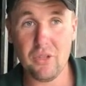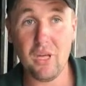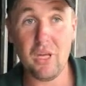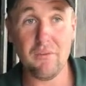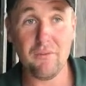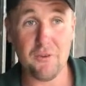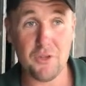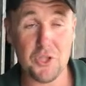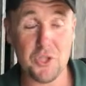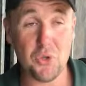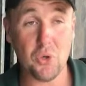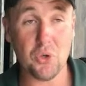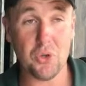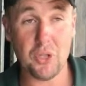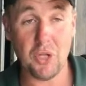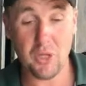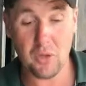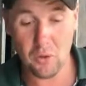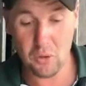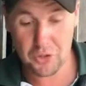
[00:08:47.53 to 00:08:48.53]
Yeah, for sure.
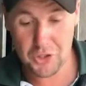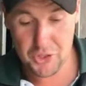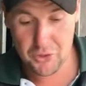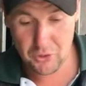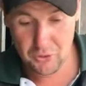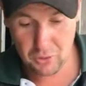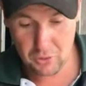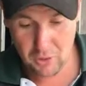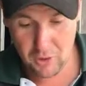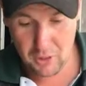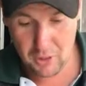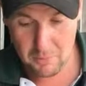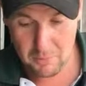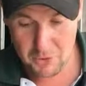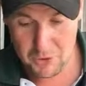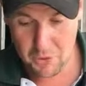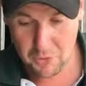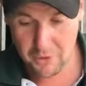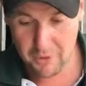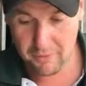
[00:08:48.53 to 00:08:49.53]
No, look, she'll
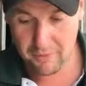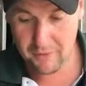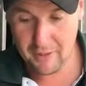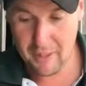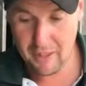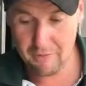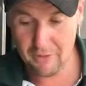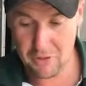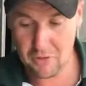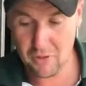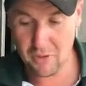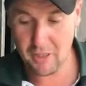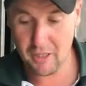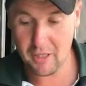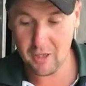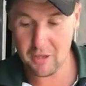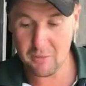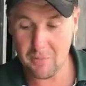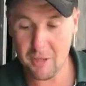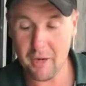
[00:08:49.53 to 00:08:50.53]
definitely have a trot
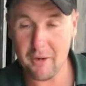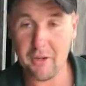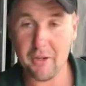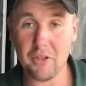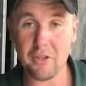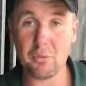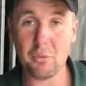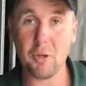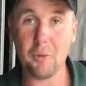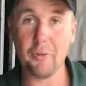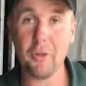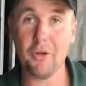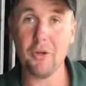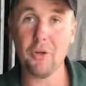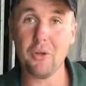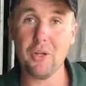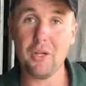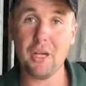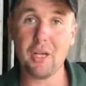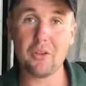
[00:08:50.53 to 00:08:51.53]
out of the barriers probably
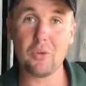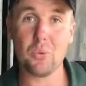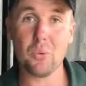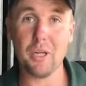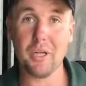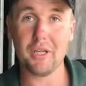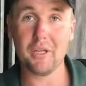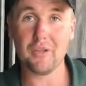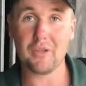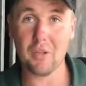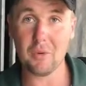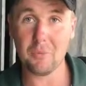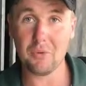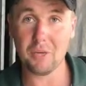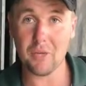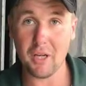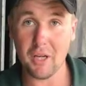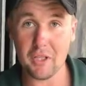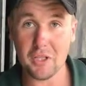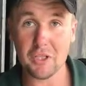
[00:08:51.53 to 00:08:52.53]
early next week at some
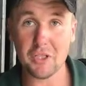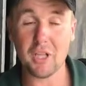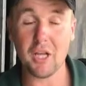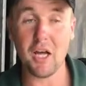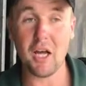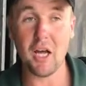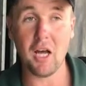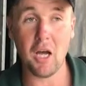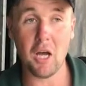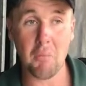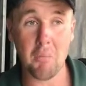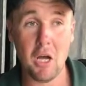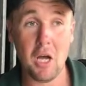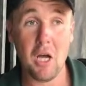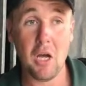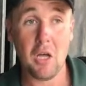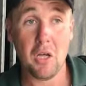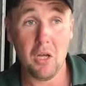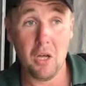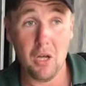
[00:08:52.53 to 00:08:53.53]
stage.
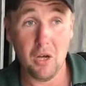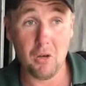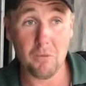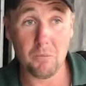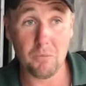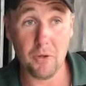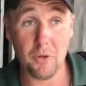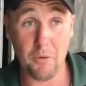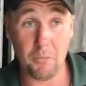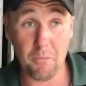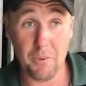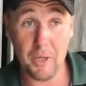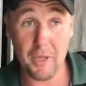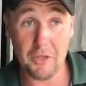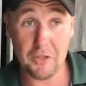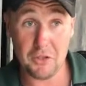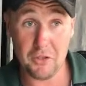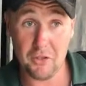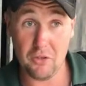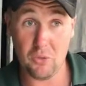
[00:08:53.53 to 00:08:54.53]
The
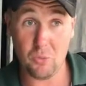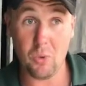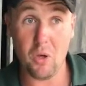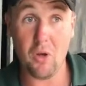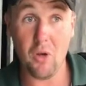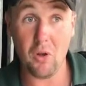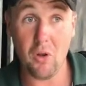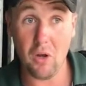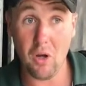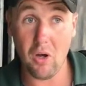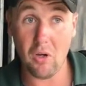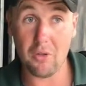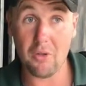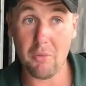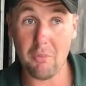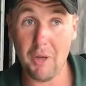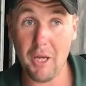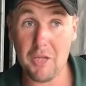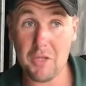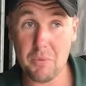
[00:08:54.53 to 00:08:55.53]
beach as well, I'd
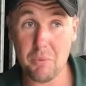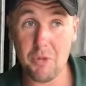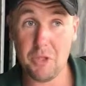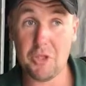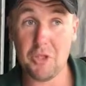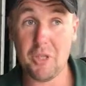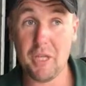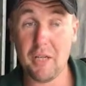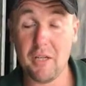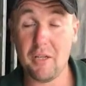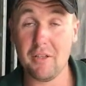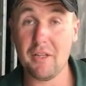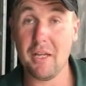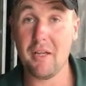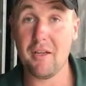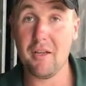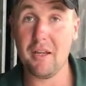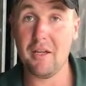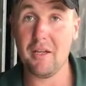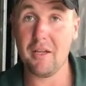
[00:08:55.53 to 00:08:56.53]
imagine we should get her
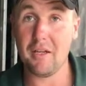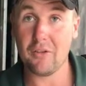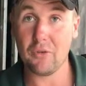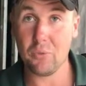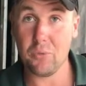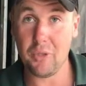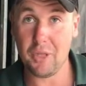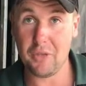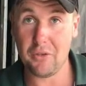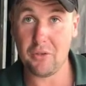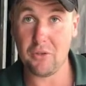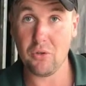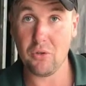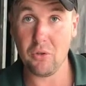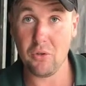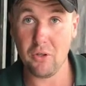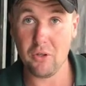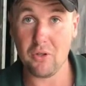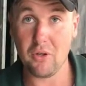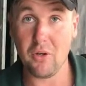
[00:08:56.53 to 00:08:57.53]
down there next week
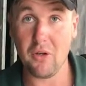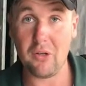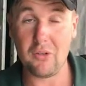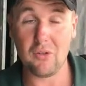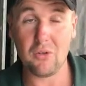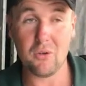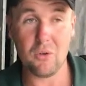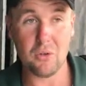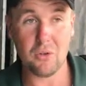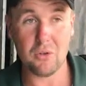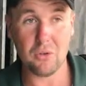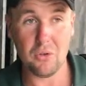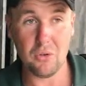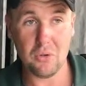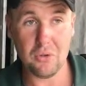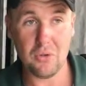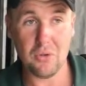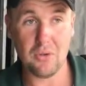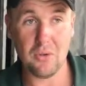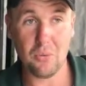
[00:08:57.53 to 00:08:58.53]
too. The tides look
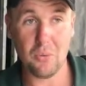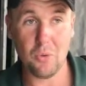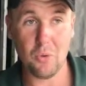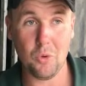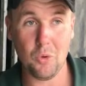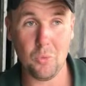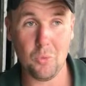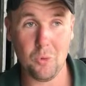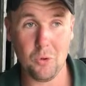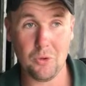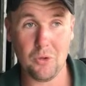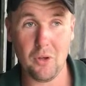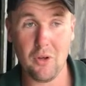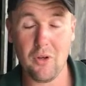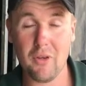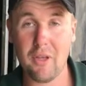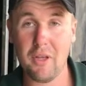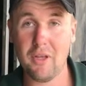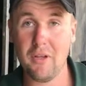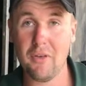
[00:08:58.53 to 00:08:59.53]
good, so we'll
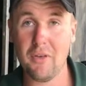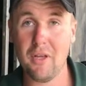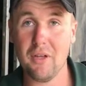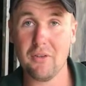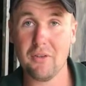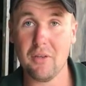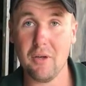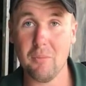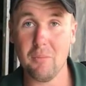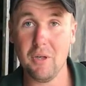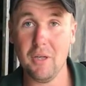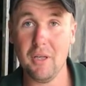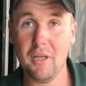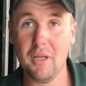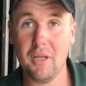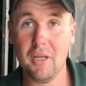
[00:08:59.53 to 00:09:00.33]
tie that in there somewhere.